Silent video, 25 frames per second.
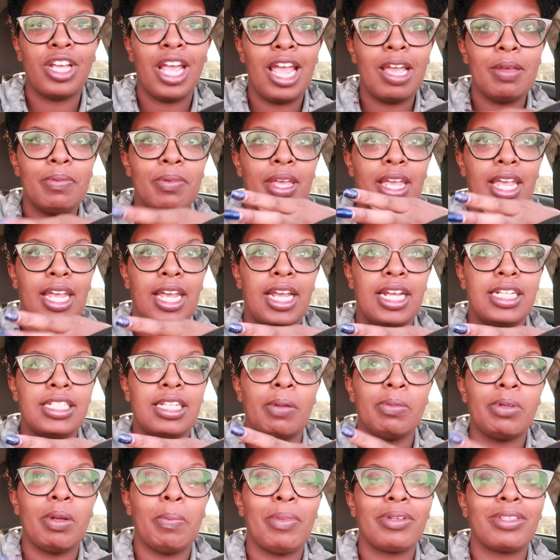game
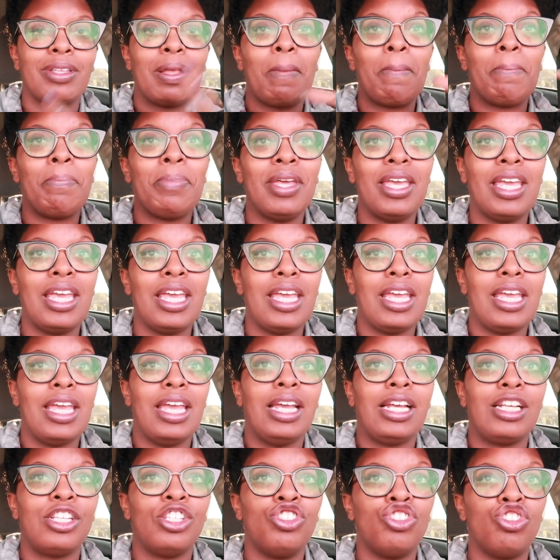hens. I'm talking about the
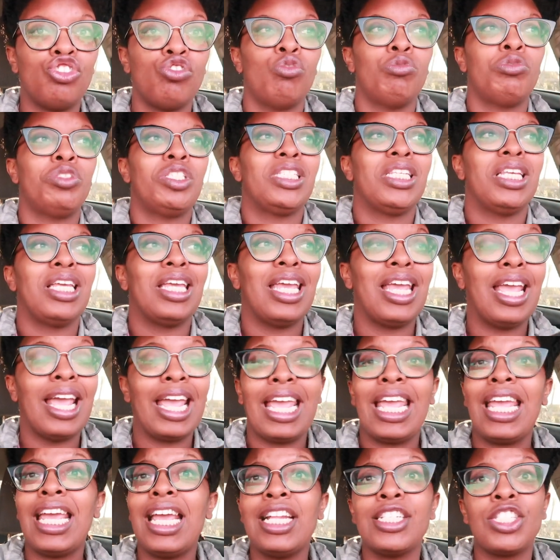big, juicy.
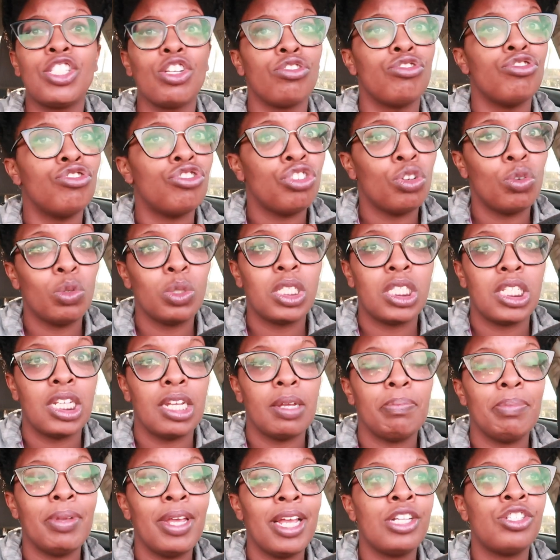Hens are
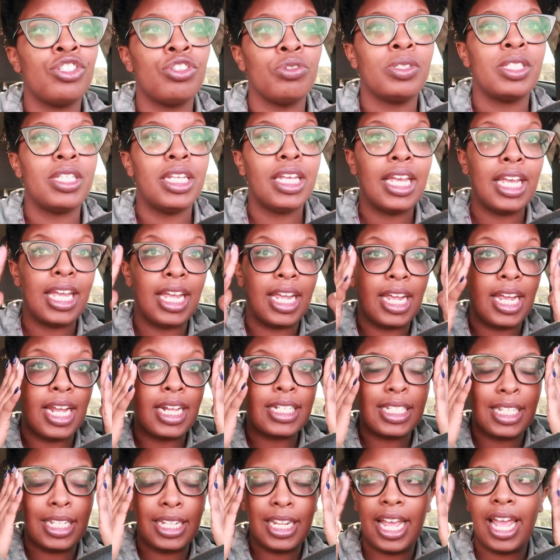juicy. Big, juicy
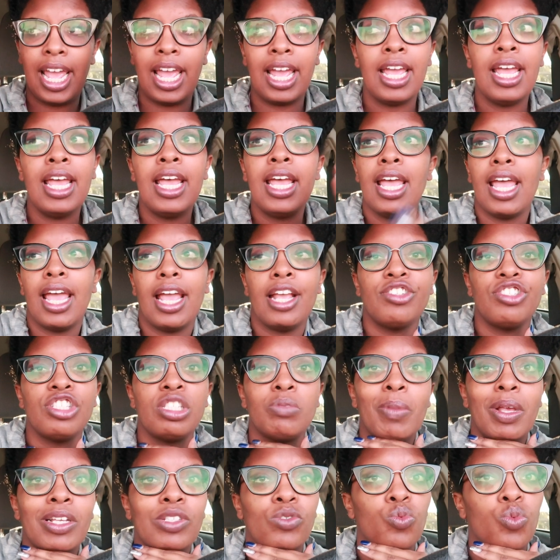hens. And that, it
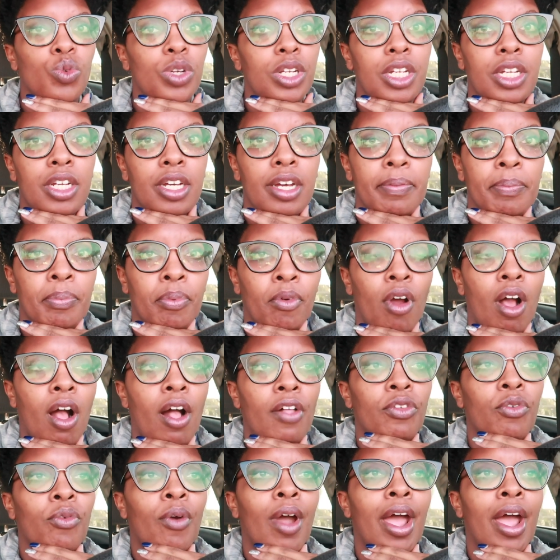just makes really good broth,